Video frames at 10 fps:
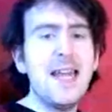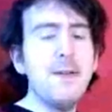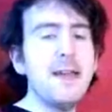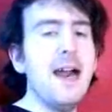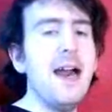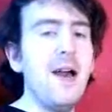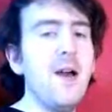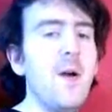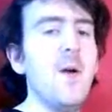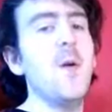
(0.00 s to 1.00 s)
here we
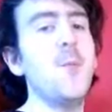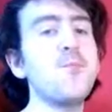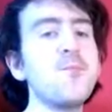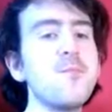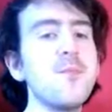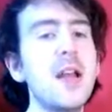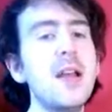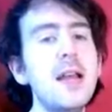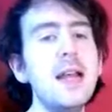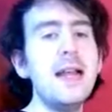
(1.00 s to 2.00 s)
go.
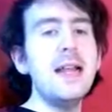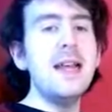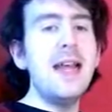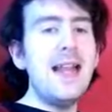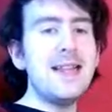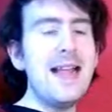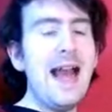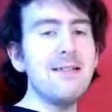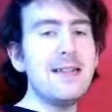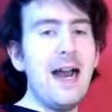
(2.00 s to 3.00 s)
It's
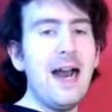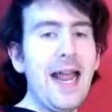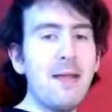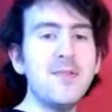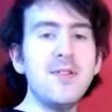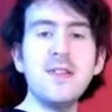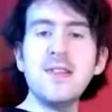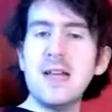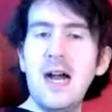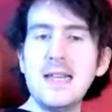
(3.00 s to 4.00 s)
now time to
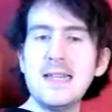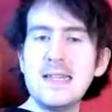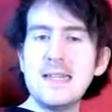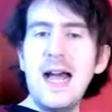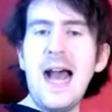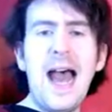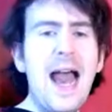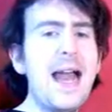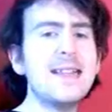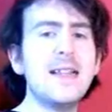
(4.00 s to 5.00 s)
discuss
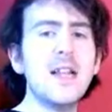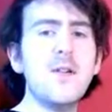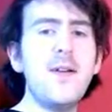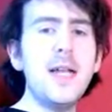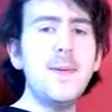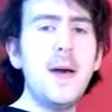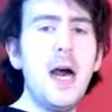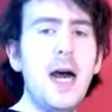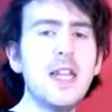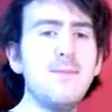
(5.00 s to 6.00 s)
Alice and the Queen of
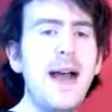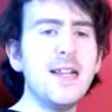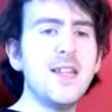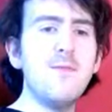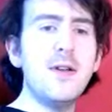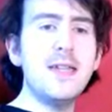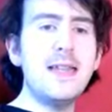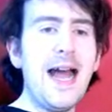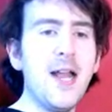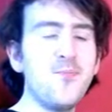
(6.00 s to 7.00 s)
Hearts back to
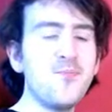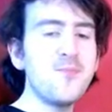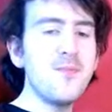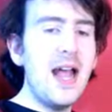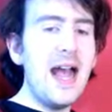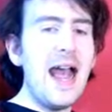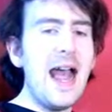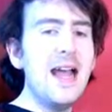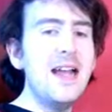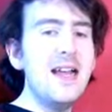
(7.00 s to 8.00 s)
Wonderland.
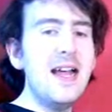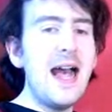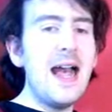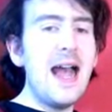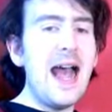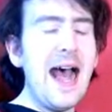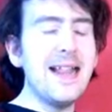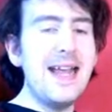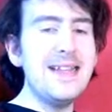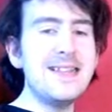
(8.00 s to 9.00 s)

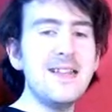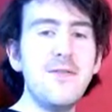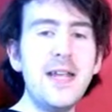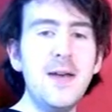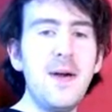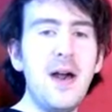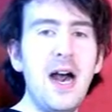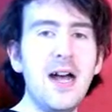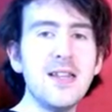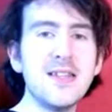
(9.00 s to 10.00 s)
Alice, Queen of
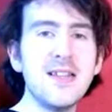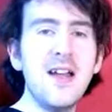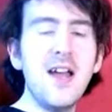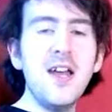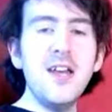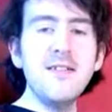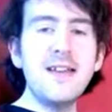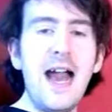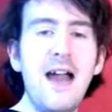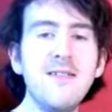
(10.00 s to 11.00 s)
Hearts, who
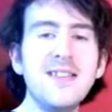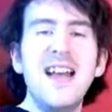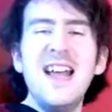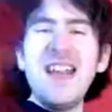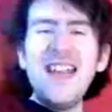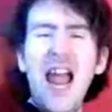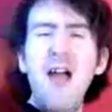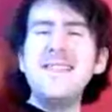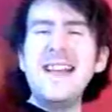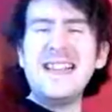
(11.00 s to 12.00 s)
goes... You
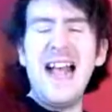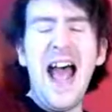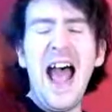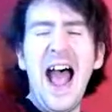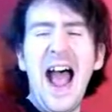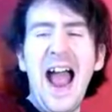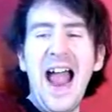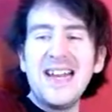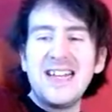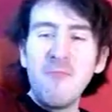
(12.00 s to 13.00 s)

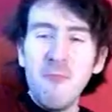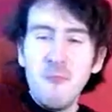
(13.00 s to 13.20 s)
decide!